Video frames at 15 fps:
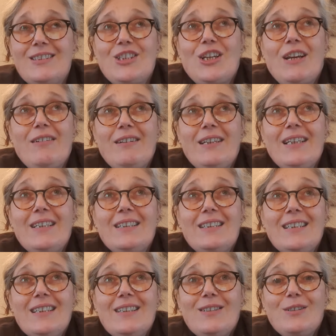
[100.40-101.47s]
sharing
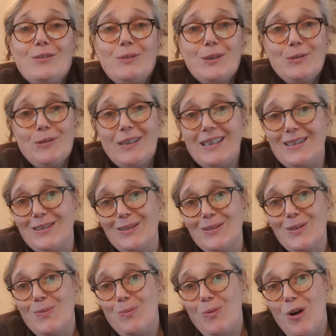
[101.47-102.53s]
the real
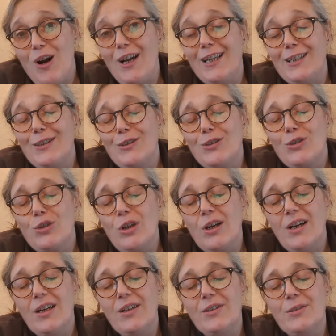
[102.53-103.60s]
reasons why
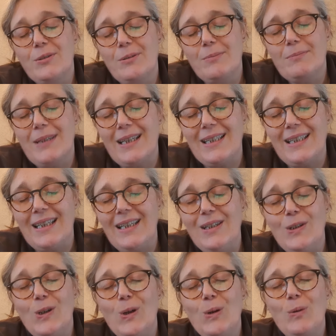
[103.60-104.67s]
so many
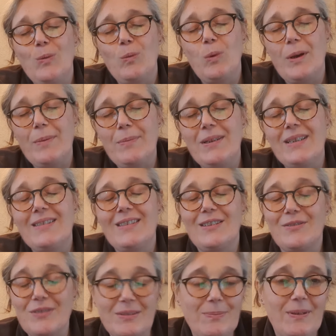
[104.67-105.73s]
women
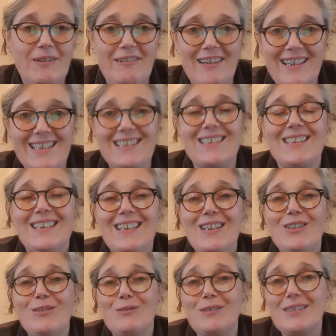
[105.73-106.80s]
of spirit
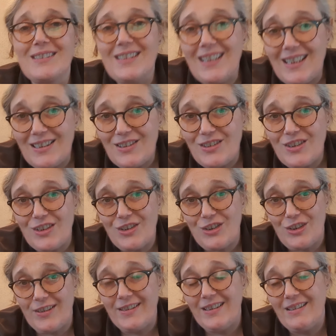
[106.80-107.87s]
resist
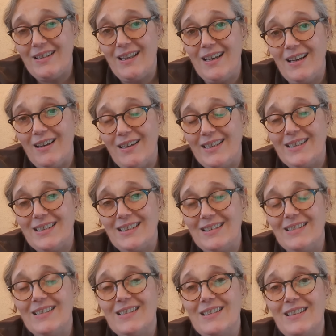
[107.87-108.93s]
shining their light in
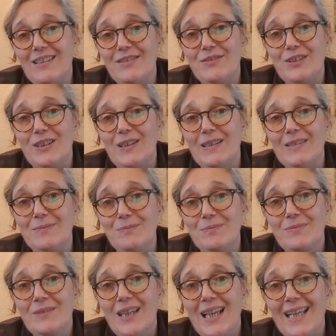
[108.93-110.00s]
this lifetime
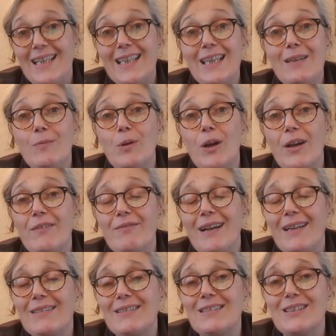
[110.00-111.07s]
and keep going
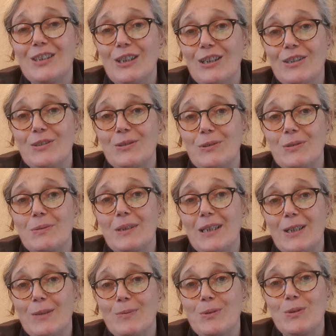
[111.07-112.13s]
round in circles when it
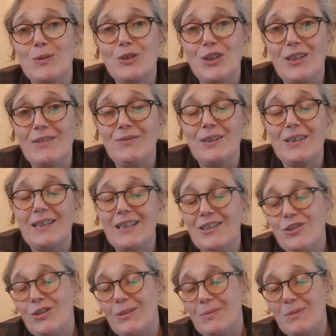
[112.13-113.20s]
comes to achieving their
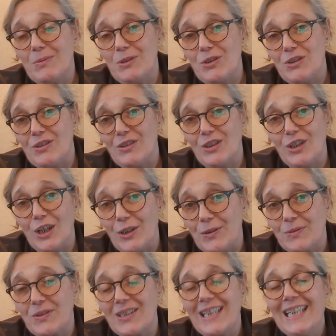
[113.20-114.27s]
dreams, wishes, and
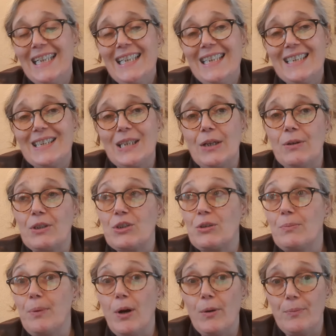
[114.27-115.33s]
goals. So I shall
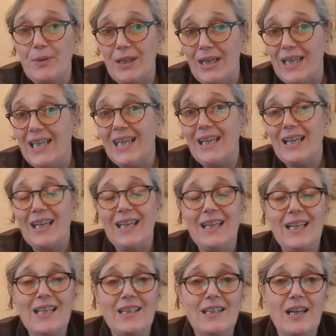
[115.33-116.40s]
pop the link
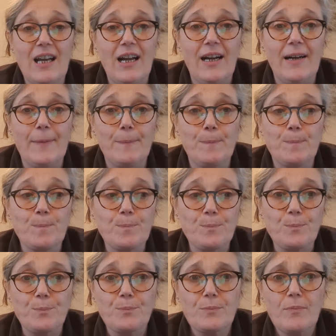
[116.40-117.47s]
in um,
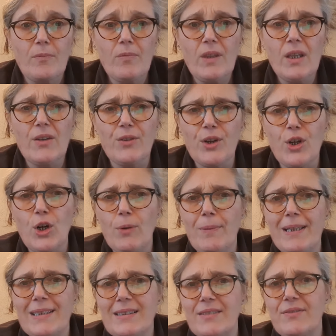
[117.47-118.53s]
the
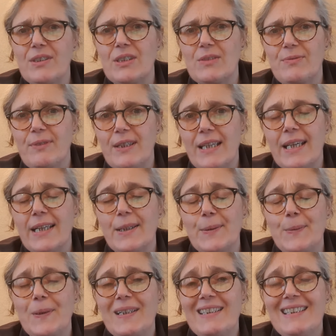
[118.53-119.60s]
comments of this
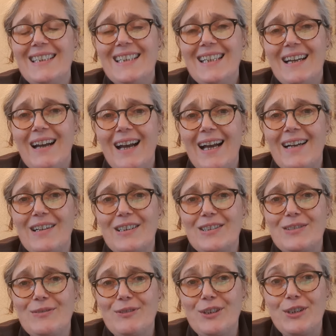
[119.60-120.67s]
video uh,
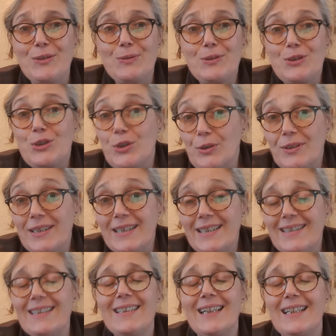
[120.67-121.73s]
for you to
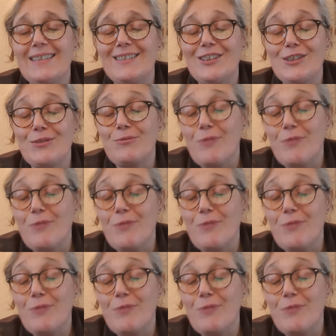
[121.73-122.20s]
join and just